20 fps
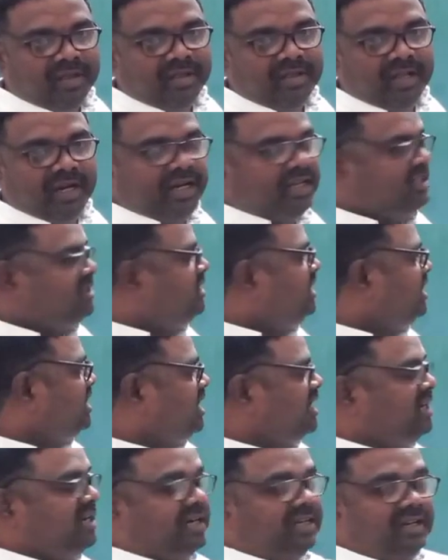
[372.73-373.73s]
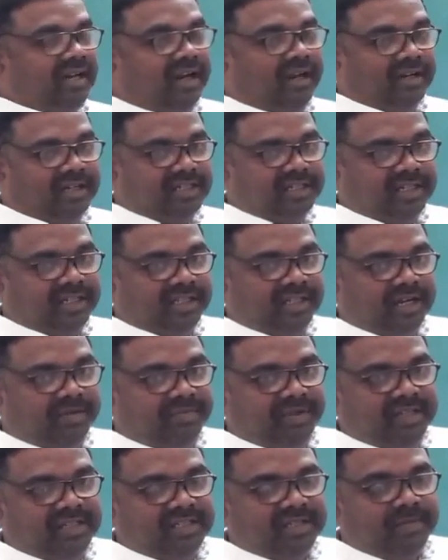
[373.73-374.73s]
that is, they conduct electricity. That
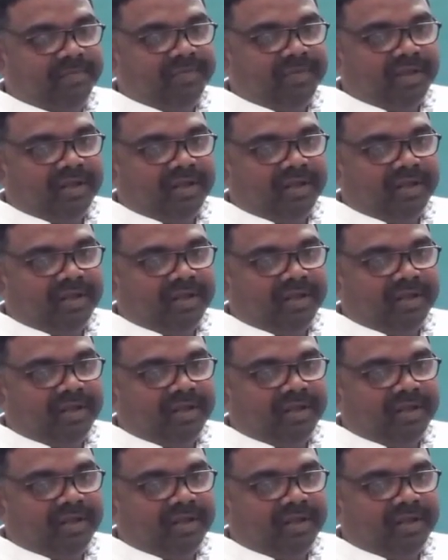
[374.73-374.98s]
means